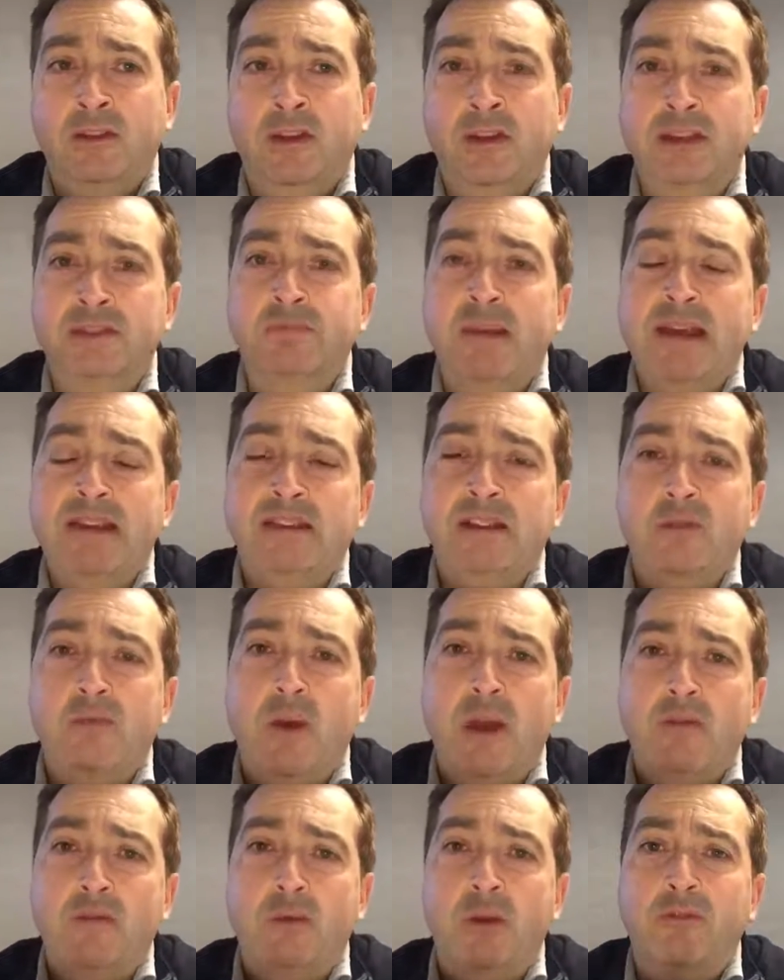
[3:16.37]
especially
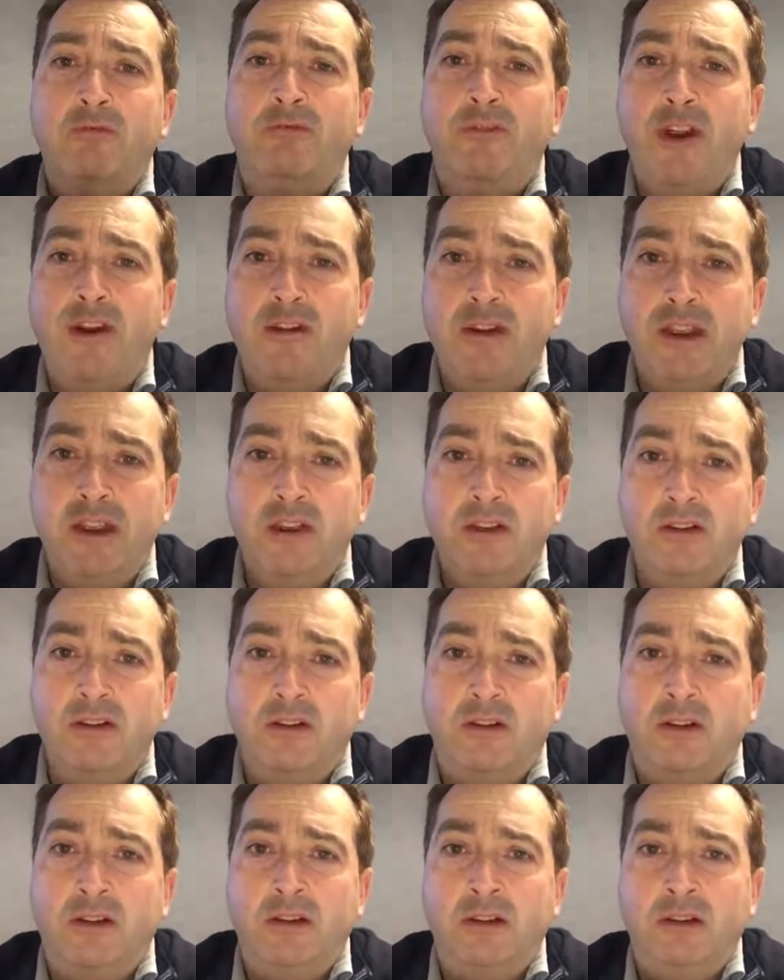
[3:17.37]
when we're very
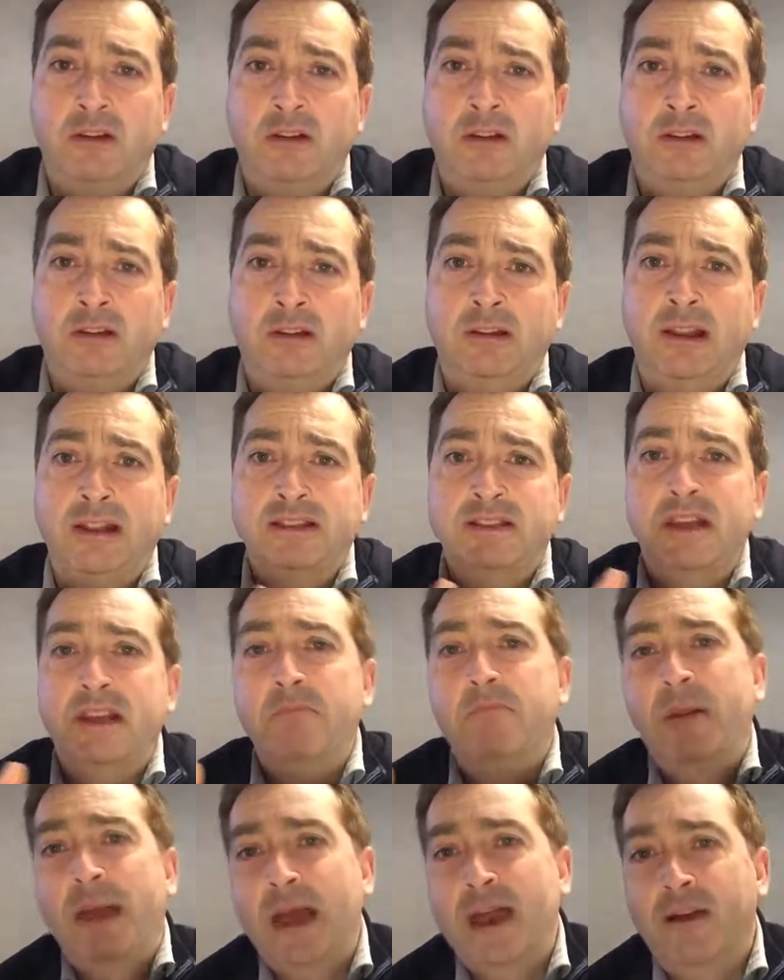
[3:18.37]
young. Let's say
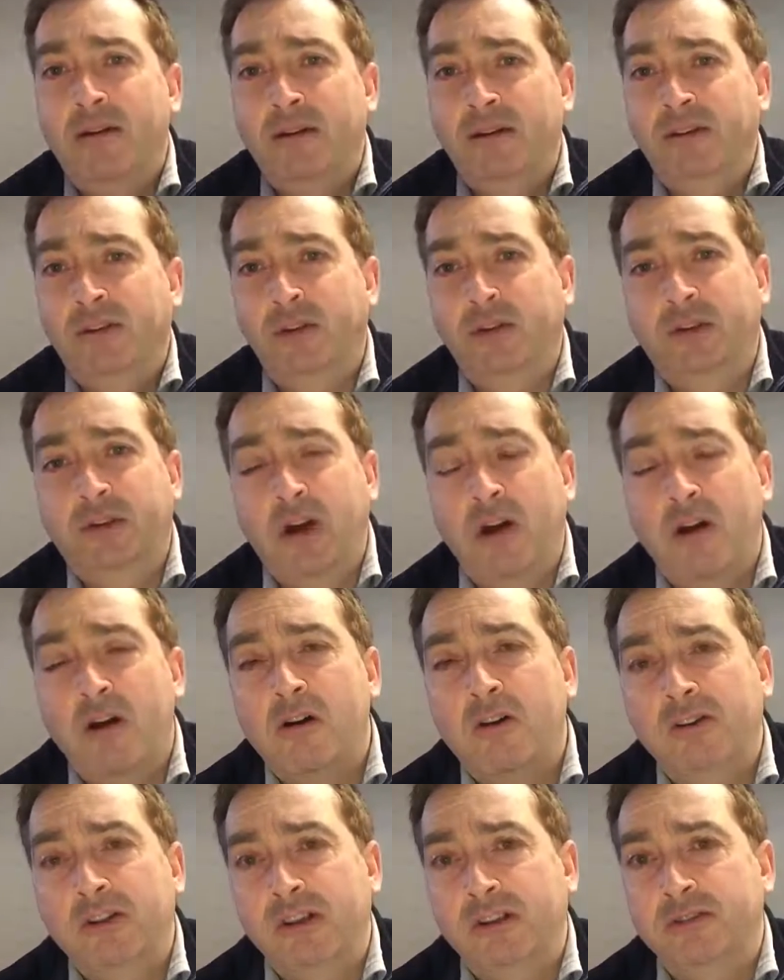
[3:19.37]
parents or
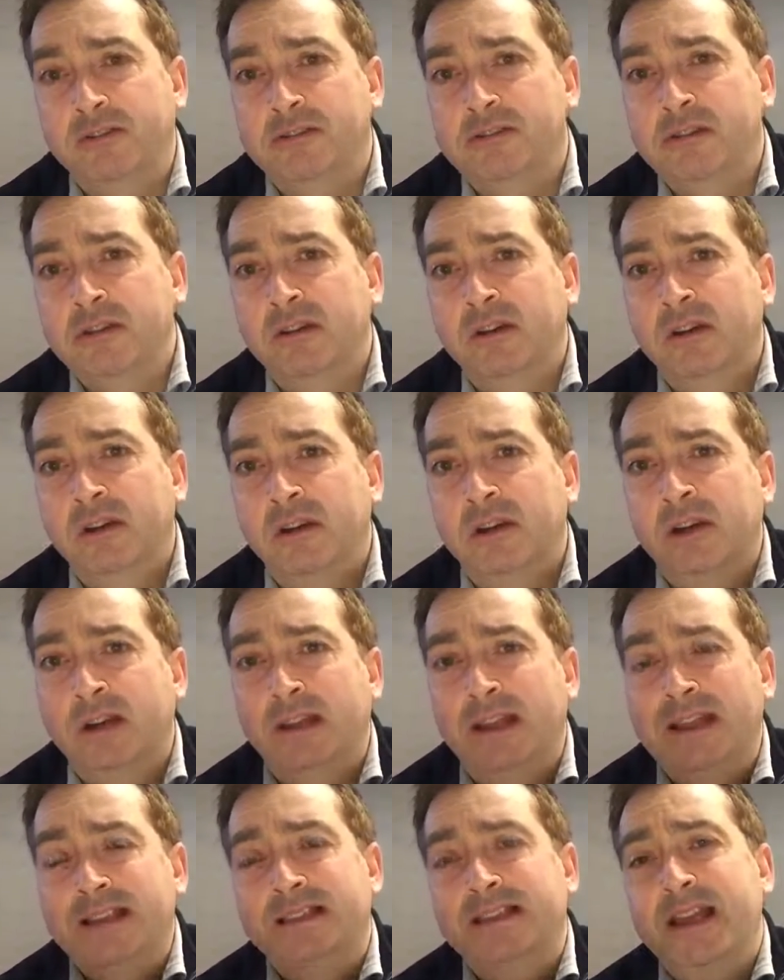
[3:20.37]
guardians.
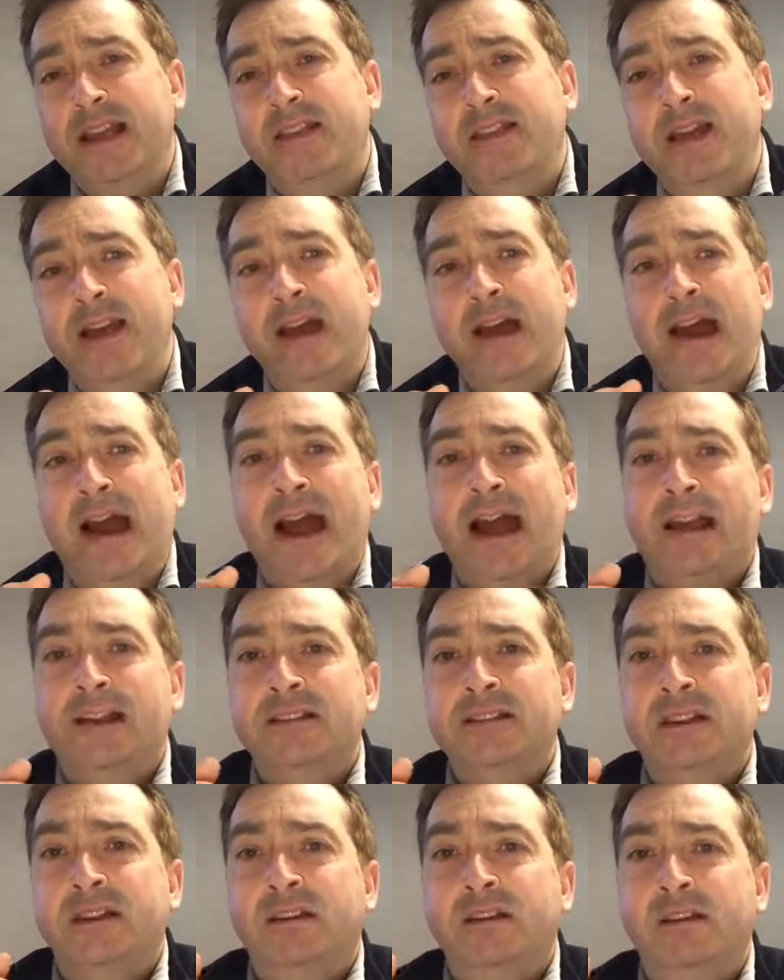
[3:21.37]
Let's say they're
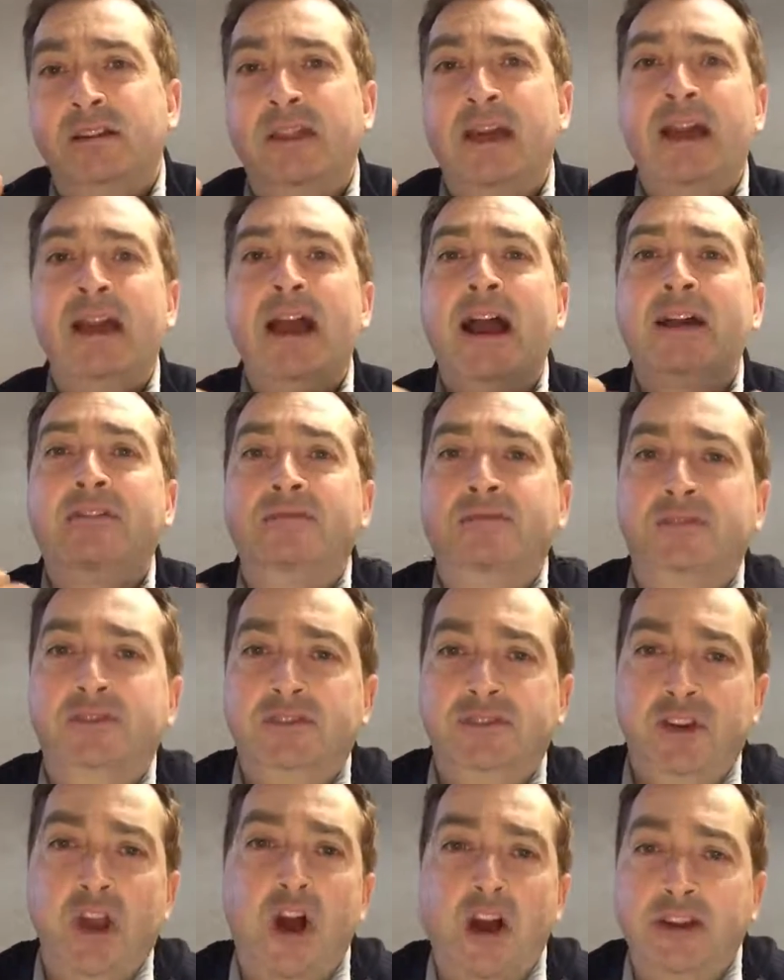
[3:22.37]
acting, they have
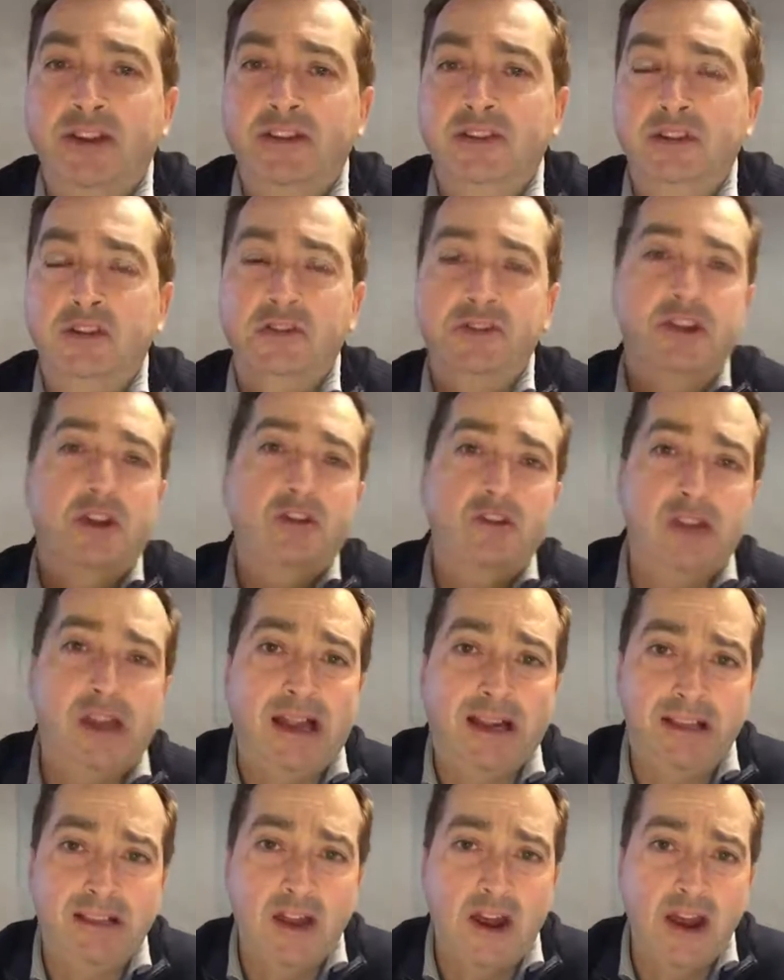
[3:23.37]
shyness or social
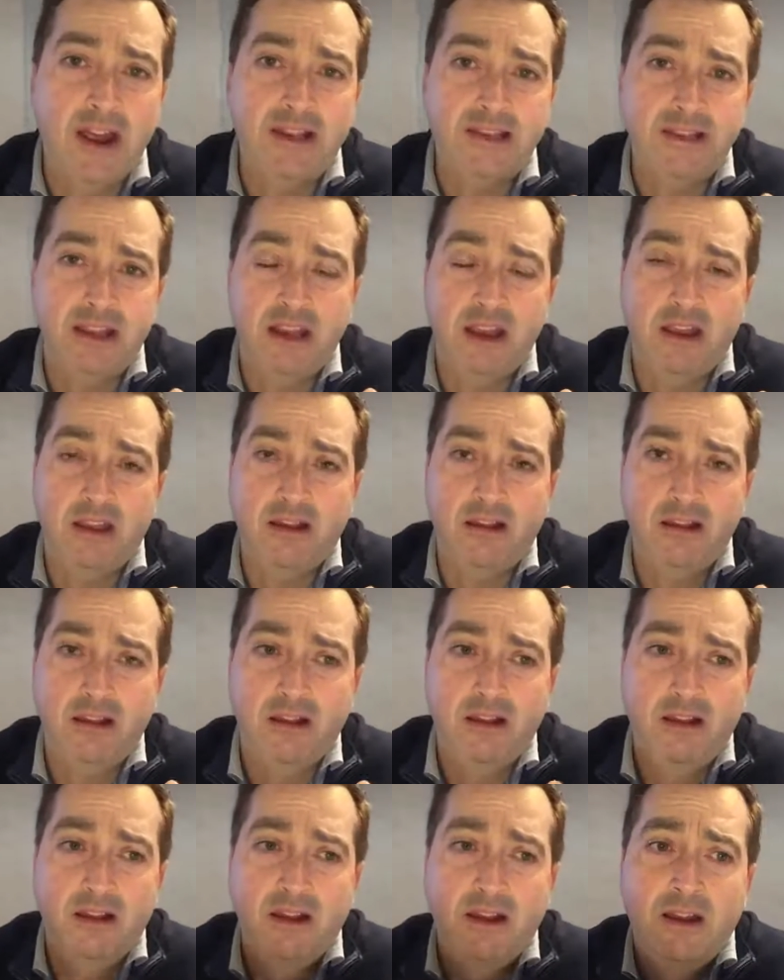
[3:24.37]
anxiety,
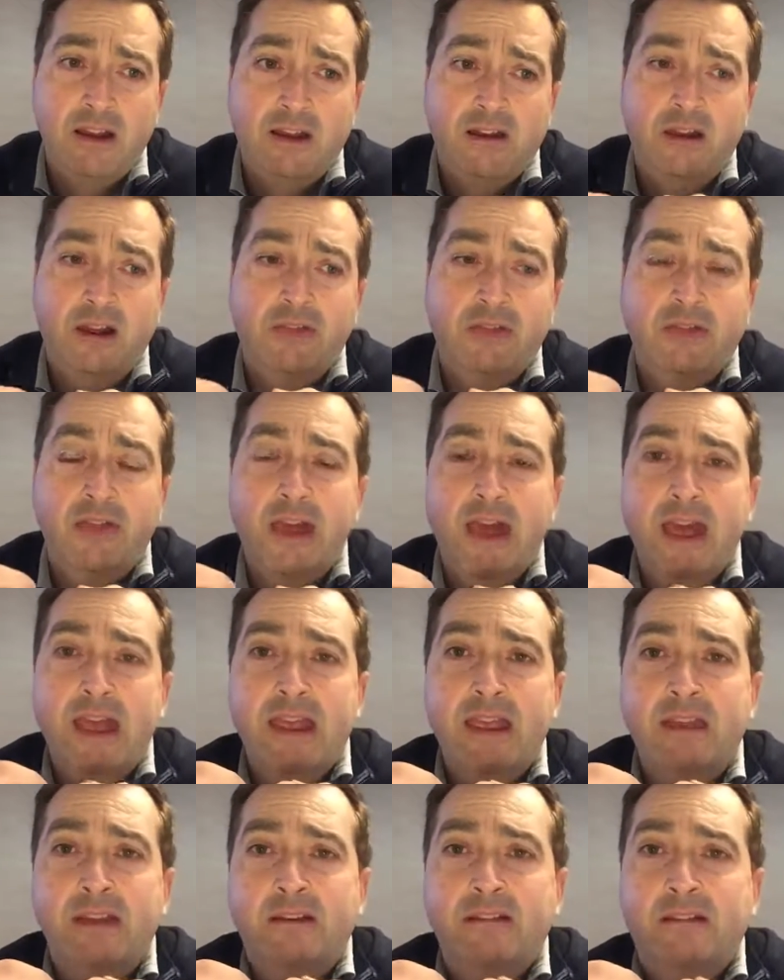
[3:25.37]
and
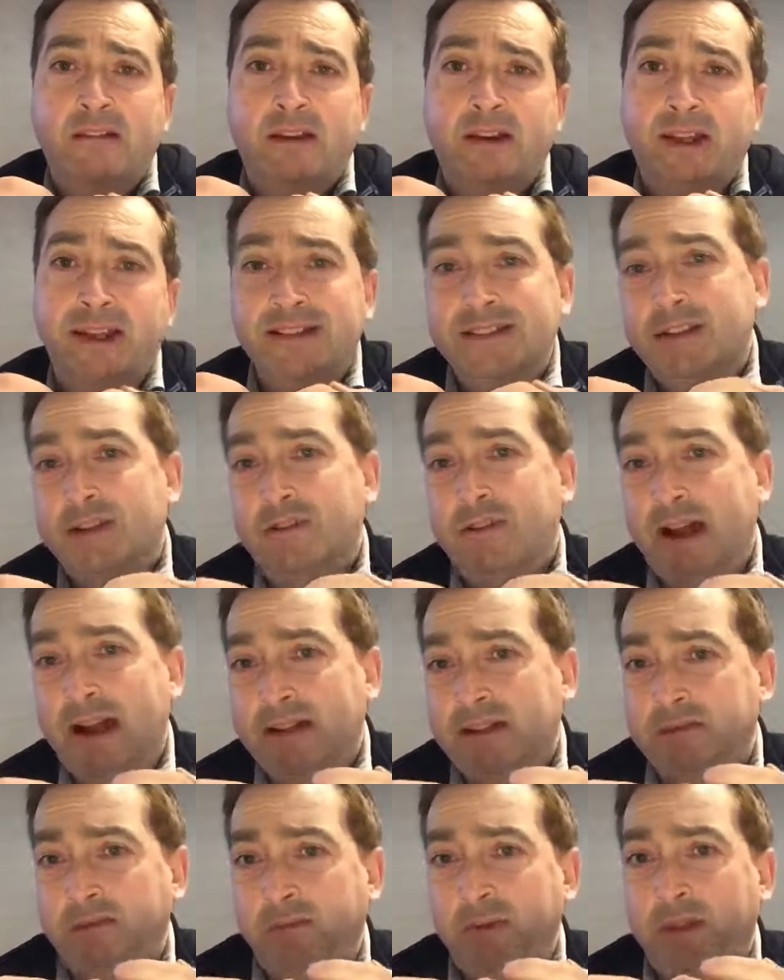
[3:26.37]
they
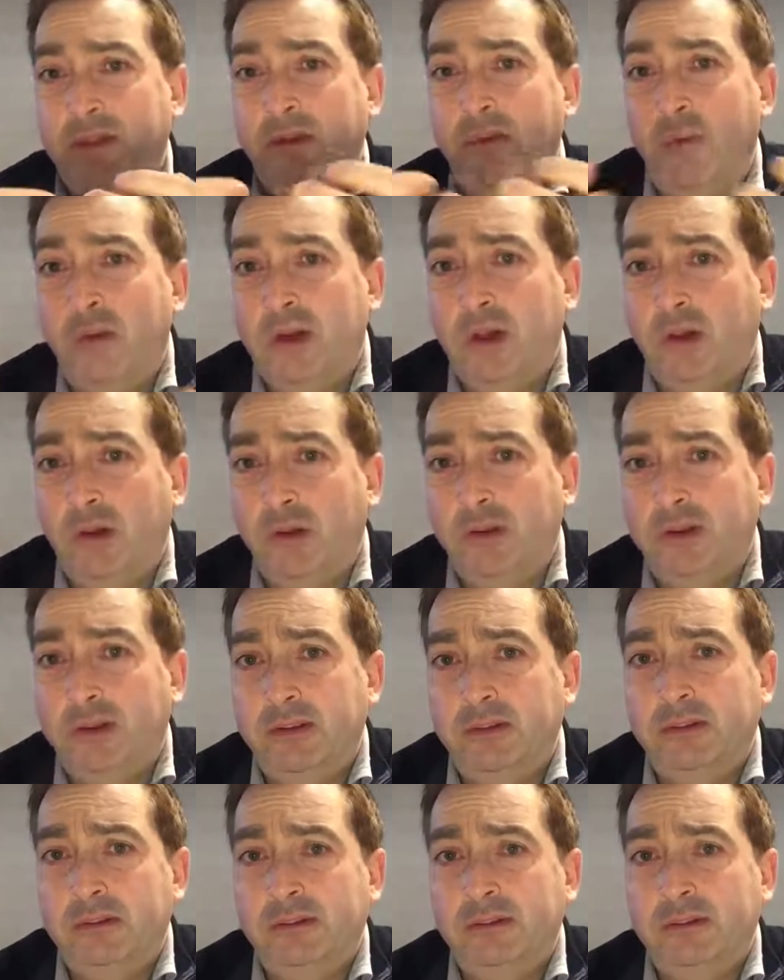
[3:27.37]
interact with the world